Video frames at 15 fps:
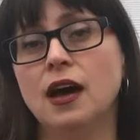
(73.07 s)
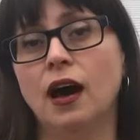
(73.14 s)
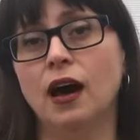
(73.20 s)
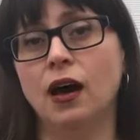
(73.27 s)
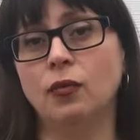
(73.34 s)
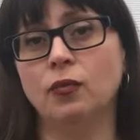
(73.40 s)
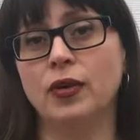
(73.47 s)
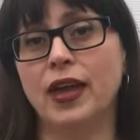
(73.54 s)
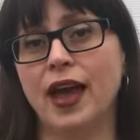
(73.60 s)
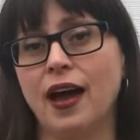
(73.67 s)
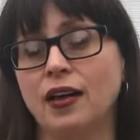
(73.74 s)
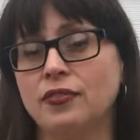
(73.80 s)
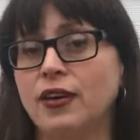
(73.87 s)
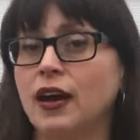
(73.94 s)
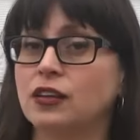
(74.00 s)
Um, we
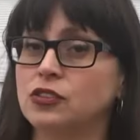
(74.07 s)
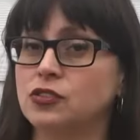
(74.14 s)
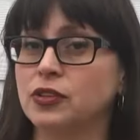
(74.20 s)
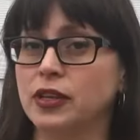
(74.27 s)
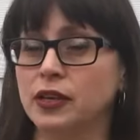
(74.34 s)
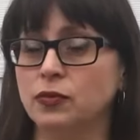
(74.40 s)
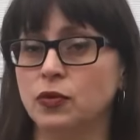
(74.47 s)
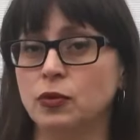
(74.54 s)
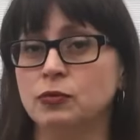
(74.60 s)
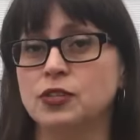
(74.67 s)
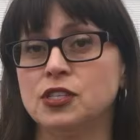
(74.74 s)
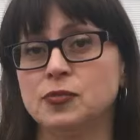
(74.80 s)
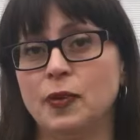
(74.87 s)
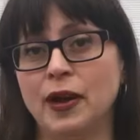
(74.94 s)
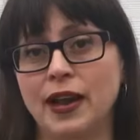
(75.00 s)
have actually room
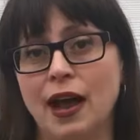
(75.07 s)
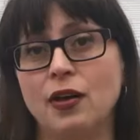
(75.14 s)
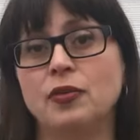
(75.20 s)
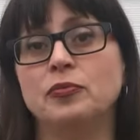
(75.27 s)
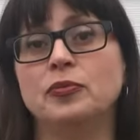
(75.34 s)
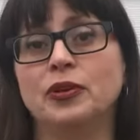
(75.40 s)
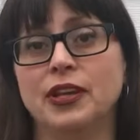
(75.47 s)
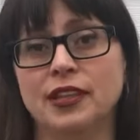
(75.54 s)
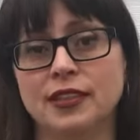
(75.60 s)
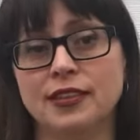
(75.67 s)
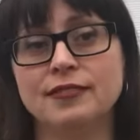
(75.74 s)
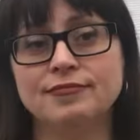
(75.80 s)
to spread out and breathe.